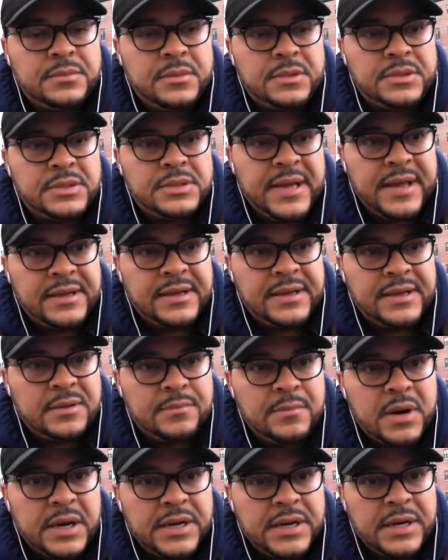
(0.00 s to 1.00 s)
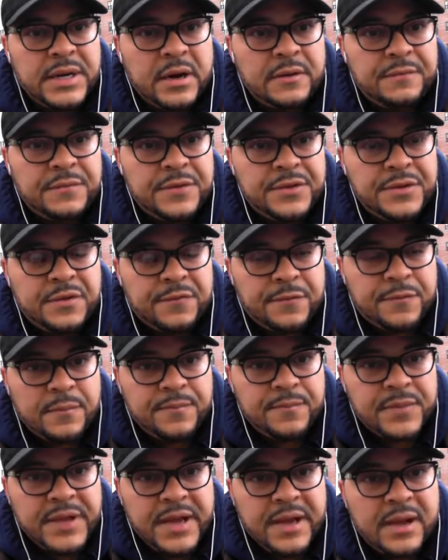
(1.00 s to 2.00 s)
takes the money from
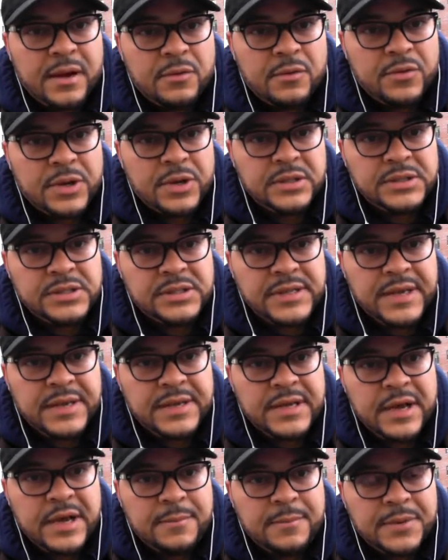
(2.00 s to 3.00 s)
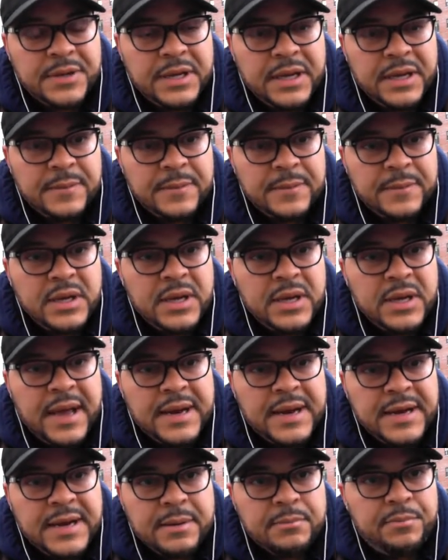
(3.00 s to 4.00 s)
their real estate company, and
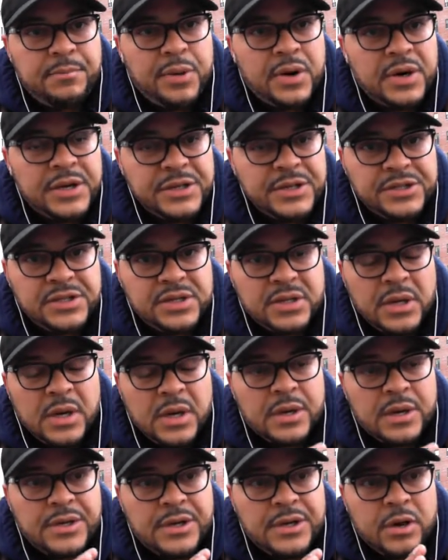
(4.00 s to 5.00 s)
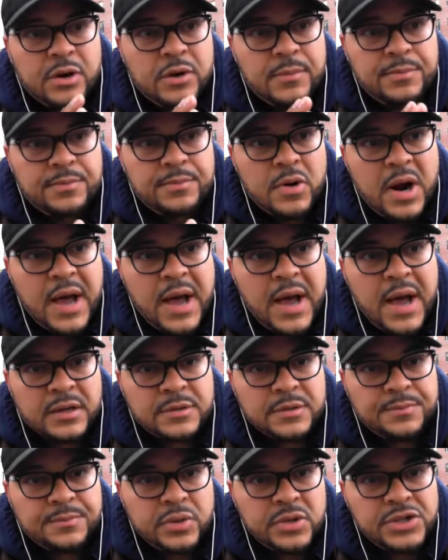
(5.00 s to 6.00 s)
then push your product,
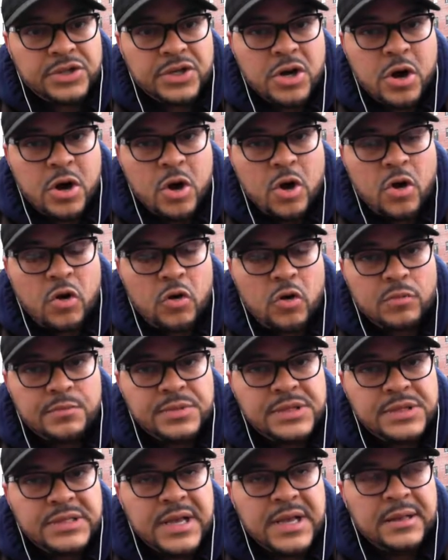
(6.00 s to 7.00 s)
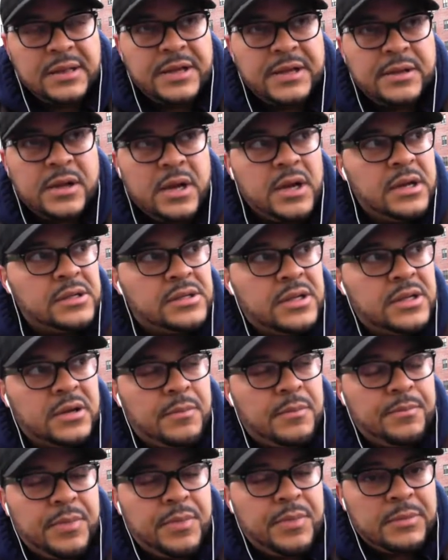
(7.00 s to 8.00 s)
push your home, sell it to the
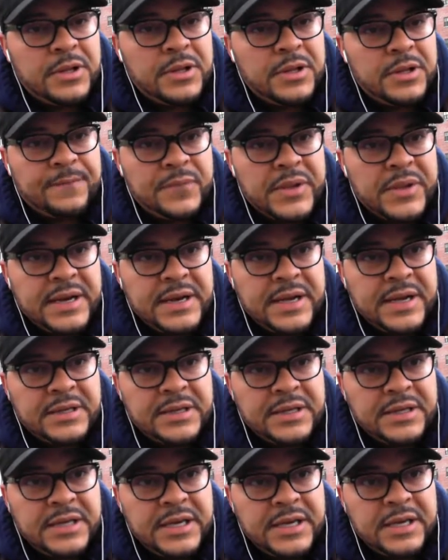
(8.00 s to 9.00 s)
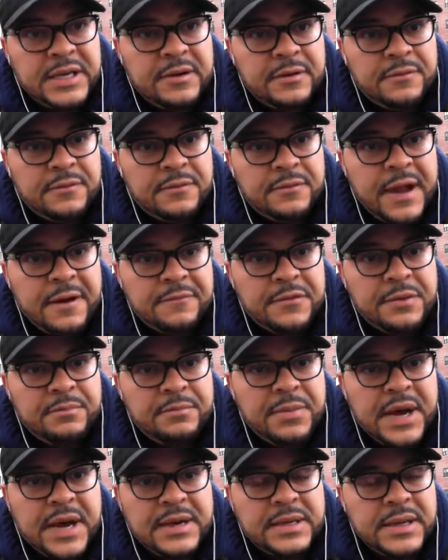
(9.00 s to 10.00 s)
public, and then give
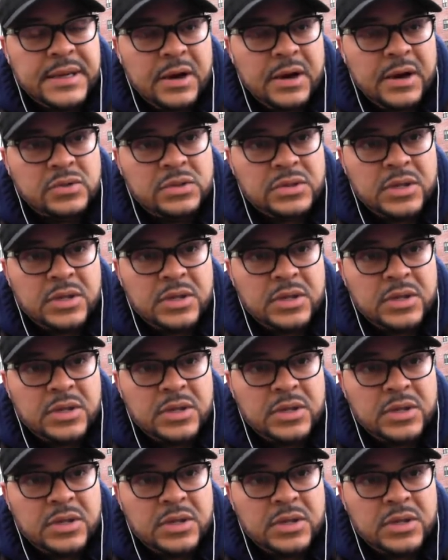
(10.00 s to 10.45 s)
everybody else,